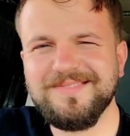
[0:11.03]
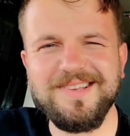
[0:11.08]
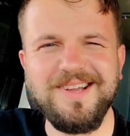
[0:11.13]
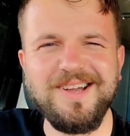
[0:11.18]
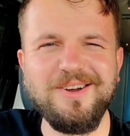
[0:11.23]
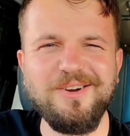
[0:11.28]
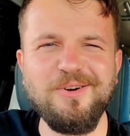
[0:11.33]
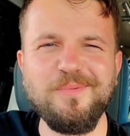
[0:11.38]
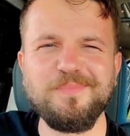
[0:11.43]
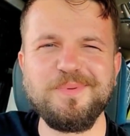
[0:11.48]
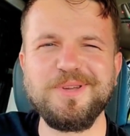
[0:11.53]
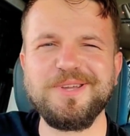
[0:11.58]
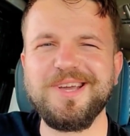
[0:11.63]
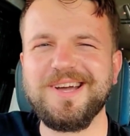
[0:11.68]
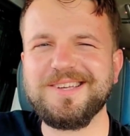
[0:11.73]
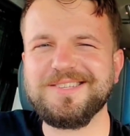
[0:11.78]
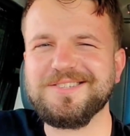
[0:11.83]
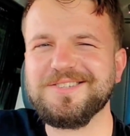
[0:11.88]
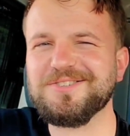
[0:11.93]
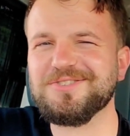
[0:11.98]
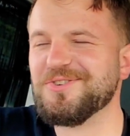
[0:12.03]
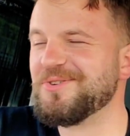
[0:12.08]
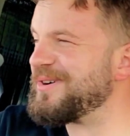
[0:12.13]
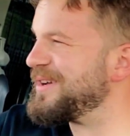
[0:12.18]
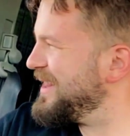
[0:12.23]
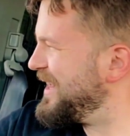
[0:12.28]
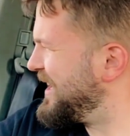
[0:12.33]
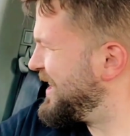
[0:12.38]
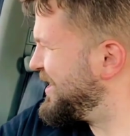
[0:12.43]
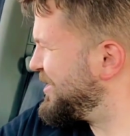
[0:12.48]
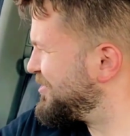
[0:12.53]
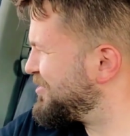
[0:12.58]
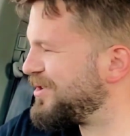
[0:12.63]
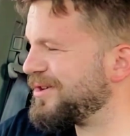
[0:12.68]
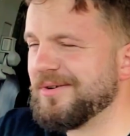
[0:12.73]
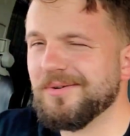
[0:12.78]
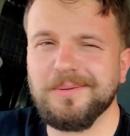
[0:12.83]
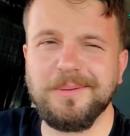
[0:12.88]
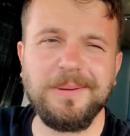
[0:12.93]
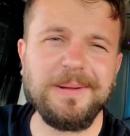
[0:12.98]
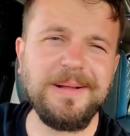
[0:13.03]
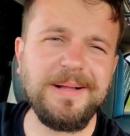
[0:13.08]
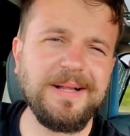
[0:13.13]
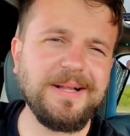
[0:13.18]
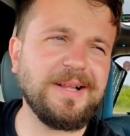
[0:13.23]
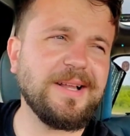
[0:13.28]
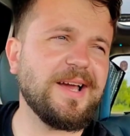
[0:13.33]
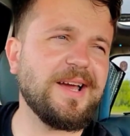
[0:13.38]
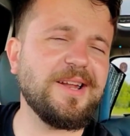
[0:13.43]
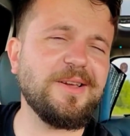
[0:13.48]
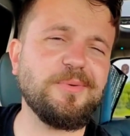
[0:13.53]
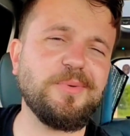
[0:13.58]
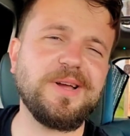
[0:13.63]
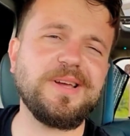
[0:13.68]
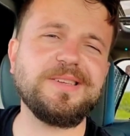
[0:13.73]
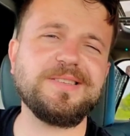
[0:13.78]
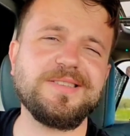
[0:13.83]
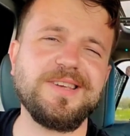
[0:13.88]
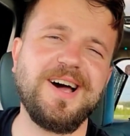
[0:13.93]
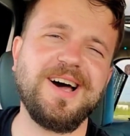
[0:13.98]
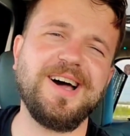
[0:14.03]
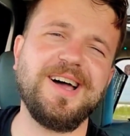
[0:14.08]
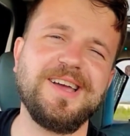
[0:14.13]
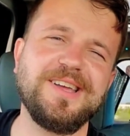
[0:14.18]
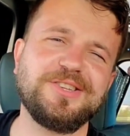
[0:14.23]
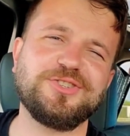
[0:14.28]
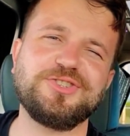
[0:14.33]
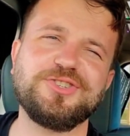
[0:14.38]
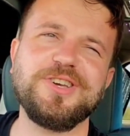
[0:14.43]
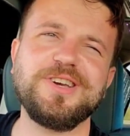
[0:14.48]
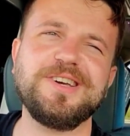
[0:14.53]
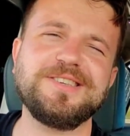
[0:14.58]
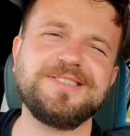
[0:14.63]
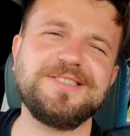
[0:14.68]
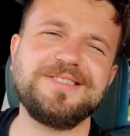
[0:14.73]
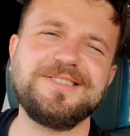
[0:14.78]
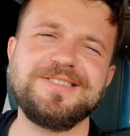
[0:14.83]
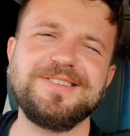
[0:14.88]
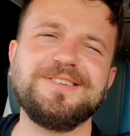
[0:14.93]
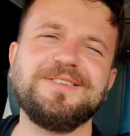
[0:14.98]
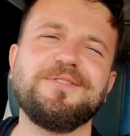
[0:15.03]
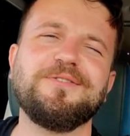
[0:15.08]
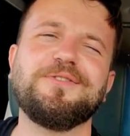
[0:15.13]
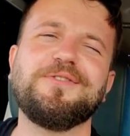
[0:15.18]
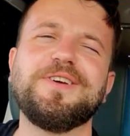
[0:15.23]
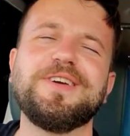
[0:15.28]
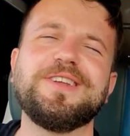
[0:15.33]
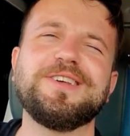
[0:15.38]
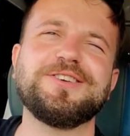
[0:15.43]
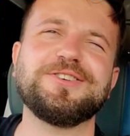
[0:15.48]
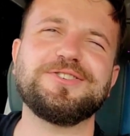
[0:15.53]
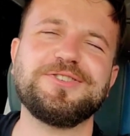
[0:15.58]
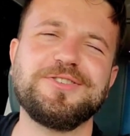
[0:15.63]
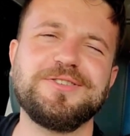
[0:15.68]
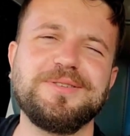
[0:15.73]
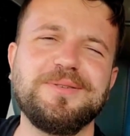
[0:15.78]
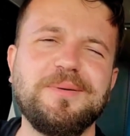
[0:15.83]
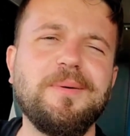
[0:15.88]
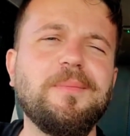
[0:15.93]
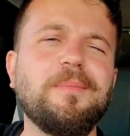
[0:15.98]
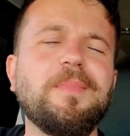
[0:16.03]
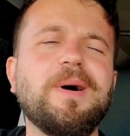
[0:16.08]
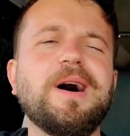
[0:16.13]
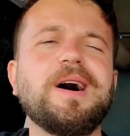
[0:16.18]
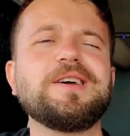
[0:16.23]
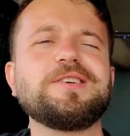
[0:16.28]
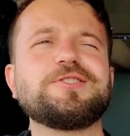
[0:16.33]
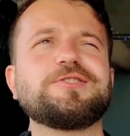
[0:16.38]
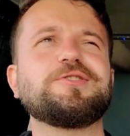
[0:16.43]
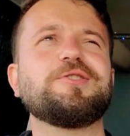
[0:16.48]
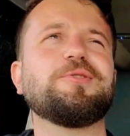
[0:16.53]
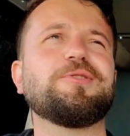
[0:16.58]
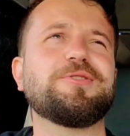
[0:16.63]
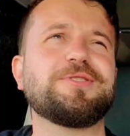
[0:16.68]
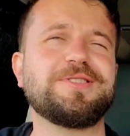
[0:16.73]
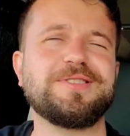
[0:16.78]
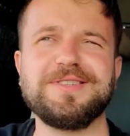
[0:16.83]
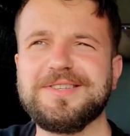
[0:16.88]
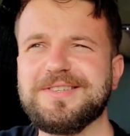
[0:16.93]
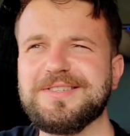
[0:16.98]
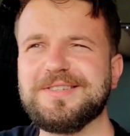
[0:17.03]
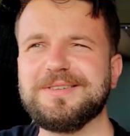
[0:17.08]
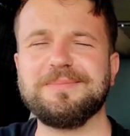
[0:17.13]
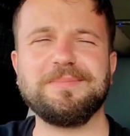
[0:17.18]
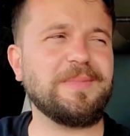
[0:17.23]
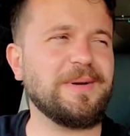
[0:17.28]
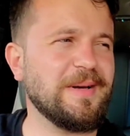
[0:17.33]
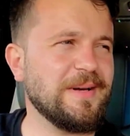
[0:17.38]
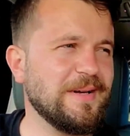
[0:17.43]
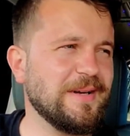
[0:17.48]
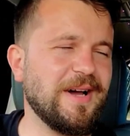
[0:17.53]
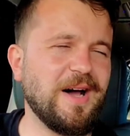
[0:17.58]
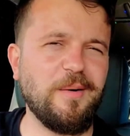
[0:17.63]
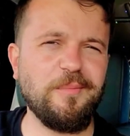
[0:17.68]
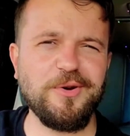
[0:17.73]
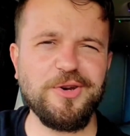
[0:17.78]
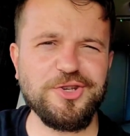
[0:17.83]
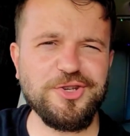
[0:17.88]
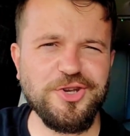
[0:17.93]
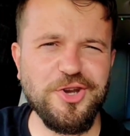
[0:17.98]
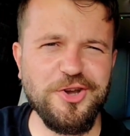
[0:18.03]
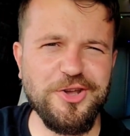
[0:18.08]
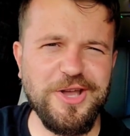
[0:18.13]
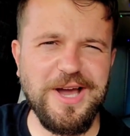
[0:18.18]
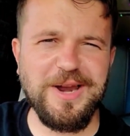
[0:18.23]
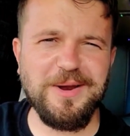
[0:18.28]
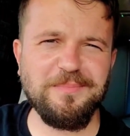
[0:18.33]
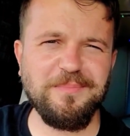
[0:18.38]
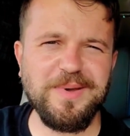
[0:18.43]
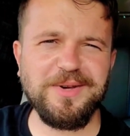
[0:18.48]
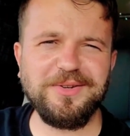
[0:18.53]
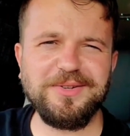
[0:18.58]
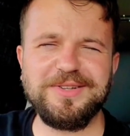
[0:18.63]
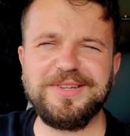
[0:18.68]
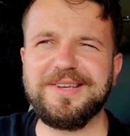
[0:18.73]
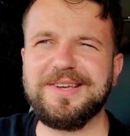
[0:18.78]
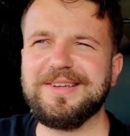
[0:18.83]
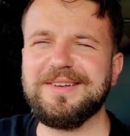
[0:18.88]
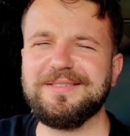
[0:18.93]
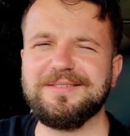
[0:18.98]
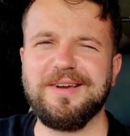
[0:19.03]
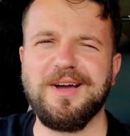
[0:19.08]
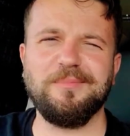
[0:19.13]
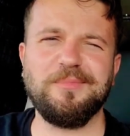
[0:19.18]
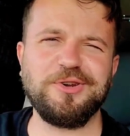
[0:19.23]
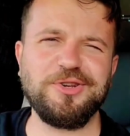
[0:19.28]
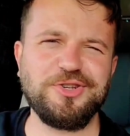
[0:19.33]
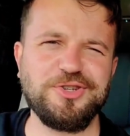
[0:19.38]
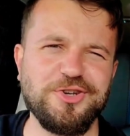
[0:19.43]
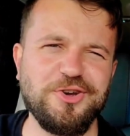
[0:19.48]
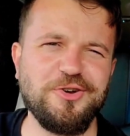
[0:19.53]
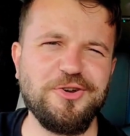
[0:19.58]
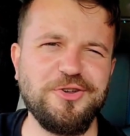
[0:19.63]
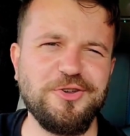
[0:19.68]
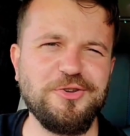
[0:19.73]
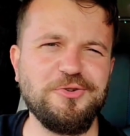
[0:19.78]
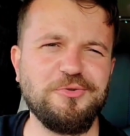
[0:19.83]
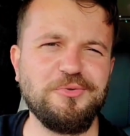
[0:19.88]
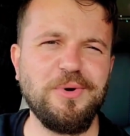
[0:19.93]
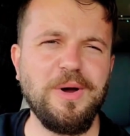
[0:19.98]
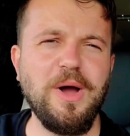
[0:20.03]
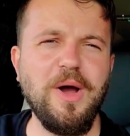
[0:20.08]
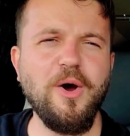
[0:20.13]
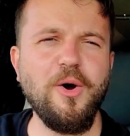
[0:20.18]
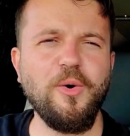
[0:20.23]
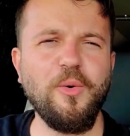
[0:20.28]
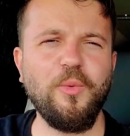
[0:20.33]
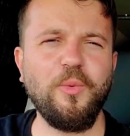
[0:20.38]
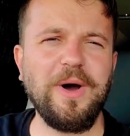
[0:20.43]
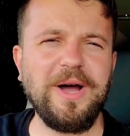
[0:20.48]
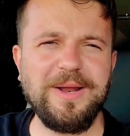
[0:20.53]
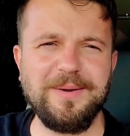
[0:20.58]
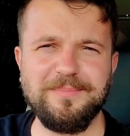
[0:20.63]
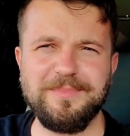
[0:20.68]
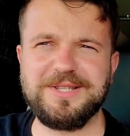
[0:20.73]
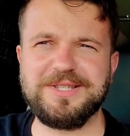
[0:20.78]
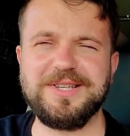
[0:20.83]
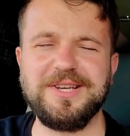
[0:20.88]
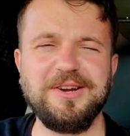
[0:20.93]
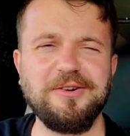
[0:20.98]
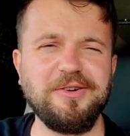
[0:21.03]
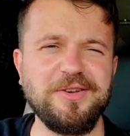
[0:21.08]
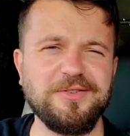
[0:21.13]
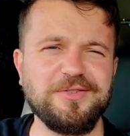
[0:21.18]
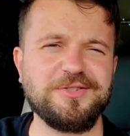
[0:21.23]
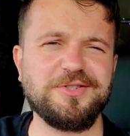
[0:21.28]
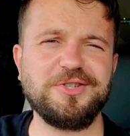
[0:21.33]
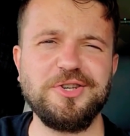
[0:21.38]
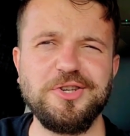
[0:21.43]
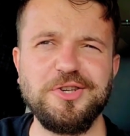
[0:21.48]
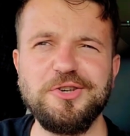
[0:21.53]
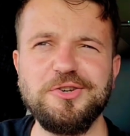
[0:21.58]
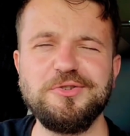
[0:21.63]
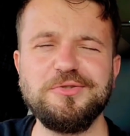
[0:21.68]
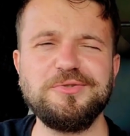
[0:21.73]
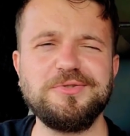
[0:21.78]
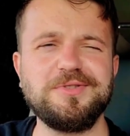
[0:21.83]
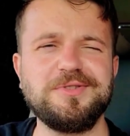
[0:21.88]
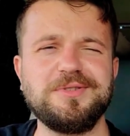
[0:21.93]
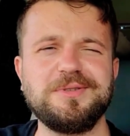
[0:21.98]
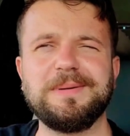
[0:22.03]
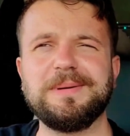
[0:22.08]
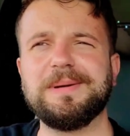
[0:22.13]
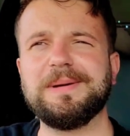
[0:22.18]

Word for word: I hope you guys enjoyed that intro. Anyways, I just finished my solar system. I'm going to show you how to build it. I'm going to show you what materials to use.